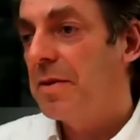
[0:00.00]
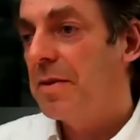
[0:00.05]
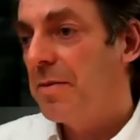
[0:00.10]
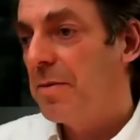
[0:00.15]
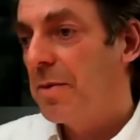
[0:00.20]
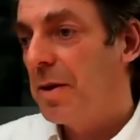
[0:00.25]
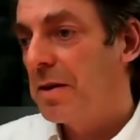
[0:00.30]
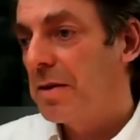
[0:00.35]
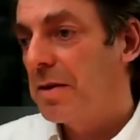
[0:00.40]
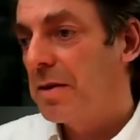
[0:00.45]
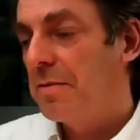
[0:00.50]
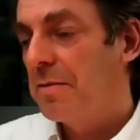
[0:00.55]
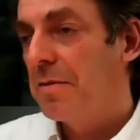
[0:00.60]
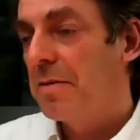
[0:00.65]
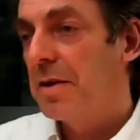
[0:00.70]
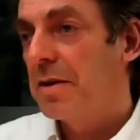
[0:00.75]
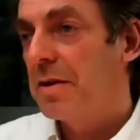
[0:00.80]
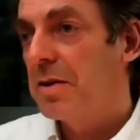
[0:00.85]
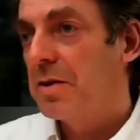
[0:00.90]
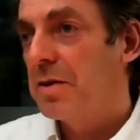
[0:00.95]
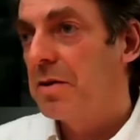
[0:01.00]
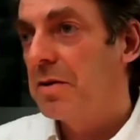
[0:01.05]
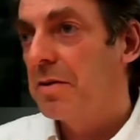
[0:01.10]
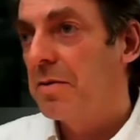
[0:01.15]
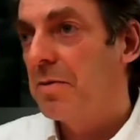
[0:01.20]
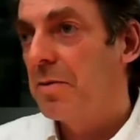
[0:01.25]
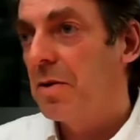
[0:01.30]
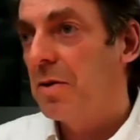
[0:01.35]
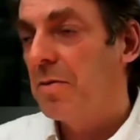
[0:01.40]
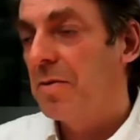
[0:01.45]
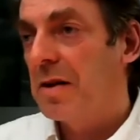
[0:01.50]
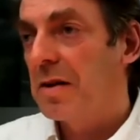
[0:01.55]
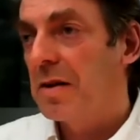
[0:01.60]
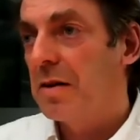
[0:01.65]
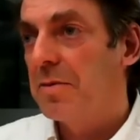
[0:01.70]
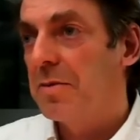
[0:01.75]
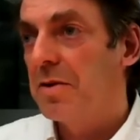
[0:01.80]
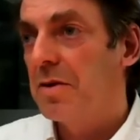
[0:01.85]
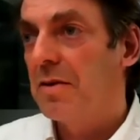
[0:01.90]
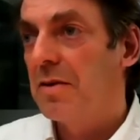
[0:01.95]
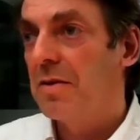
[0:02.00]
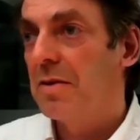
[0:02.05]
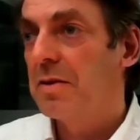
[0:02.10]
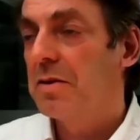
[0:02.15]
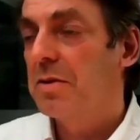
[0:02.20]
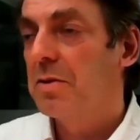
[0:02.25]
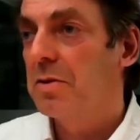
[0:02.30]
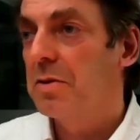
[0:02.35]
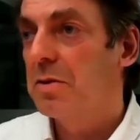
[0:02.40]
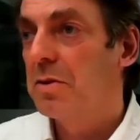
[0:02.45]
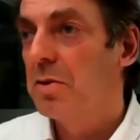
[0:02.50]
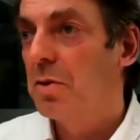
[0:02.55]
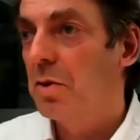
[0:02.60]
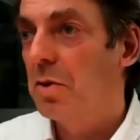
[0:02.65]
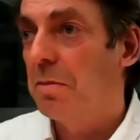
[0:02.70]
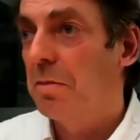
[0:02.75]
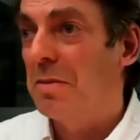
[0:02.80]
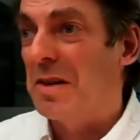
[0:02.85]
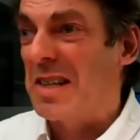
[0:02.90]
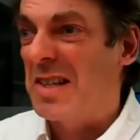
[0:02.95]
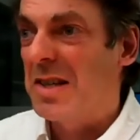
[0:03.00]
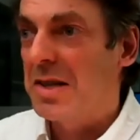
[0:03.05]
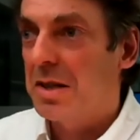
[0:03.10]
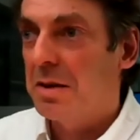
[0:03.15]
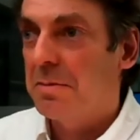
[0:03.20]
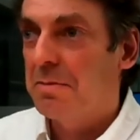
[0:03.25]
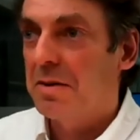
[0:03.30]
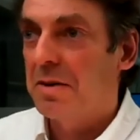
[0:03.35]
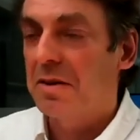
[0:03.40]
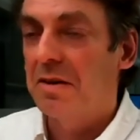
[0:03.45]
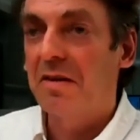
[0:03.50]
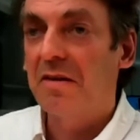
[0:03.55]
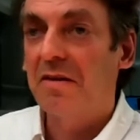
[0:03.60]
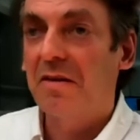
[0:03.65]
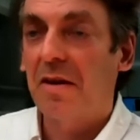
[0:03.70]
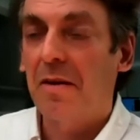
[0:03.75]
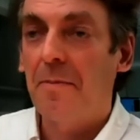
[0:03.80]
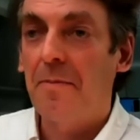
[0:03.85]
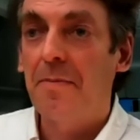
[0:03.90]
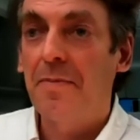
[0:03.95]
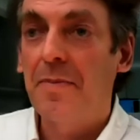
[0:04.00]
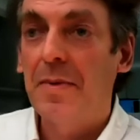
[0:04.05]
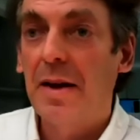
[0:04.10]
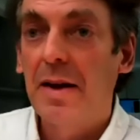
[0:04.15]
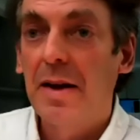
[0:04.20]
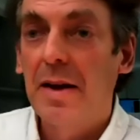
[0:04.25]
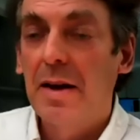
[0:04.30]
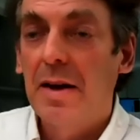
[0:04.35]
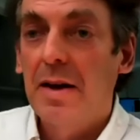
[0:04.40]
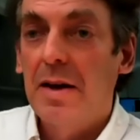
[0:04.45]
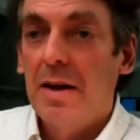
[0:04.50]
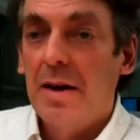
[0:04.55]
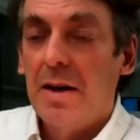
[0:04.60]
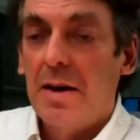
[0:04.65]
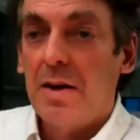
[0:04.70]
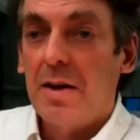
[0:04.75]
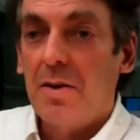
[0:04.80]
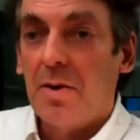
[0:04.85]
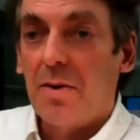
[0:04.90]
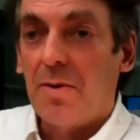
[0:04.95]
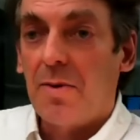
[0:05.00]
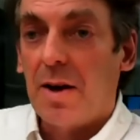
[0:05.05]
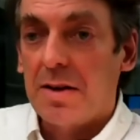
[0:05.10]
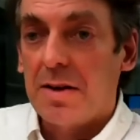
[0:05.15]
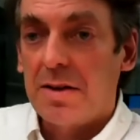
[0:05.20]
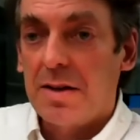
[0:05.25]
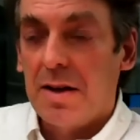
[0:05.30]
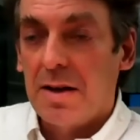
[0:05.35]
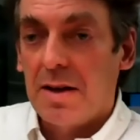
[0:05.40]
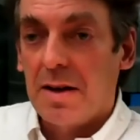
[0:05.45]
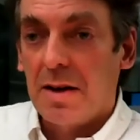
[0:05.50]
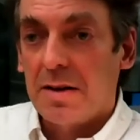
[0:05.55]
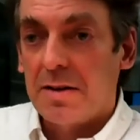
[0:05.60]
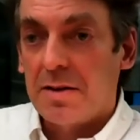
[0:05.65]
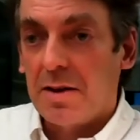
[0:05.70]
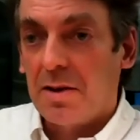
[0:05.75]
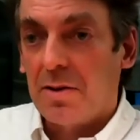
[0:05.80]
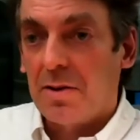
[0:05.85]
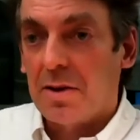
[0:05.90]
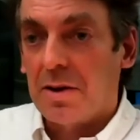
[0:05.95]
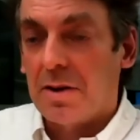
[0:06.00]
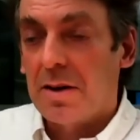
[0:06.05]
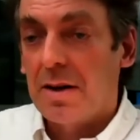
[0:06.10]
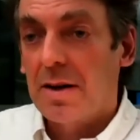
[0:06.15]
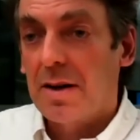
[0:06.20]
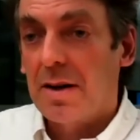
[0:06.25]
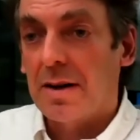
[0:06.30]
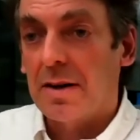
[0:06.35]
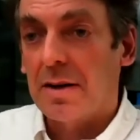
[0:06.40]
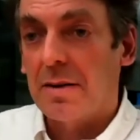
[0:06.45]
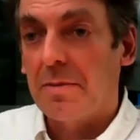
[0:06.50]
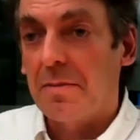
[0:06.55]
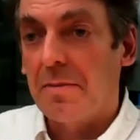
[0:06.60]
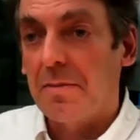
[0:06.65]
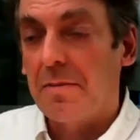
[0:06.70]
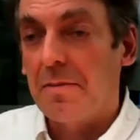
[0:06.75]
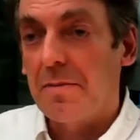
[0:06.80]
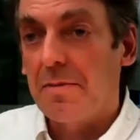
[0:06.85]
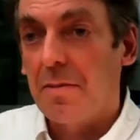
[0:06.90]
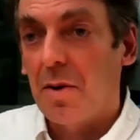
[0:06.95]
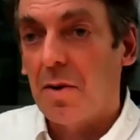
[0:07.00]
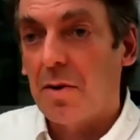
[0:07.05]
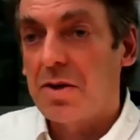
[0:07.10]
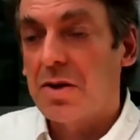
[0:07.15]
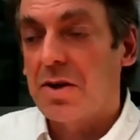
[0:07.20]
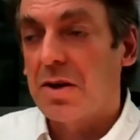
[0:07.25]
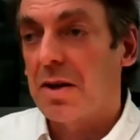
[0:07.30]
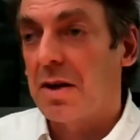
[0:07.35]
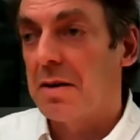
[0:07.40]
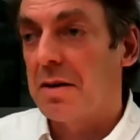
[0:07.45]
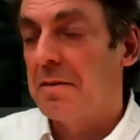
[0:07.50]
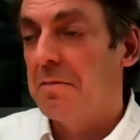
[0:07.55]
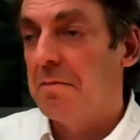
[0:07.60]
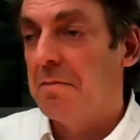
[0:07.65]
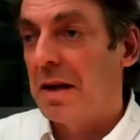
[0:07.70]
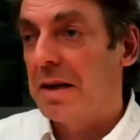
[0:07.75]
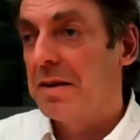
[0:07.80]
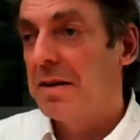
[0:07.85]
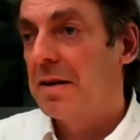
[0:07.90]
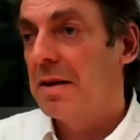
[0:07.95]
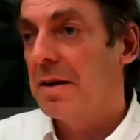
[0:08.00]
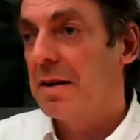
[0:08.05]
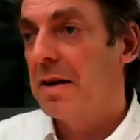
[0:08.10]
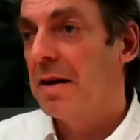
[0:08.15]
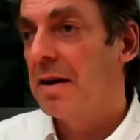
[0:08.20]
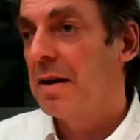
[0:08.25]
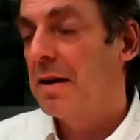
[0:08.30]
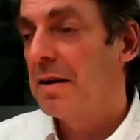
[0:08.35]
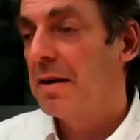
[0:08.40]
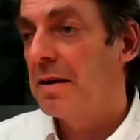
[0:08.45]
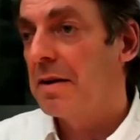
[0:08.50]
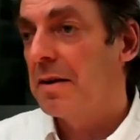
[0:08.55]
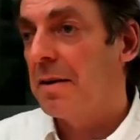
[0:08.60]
Welcome warm welcome to all participants. You're right here at our Blockchain Monday.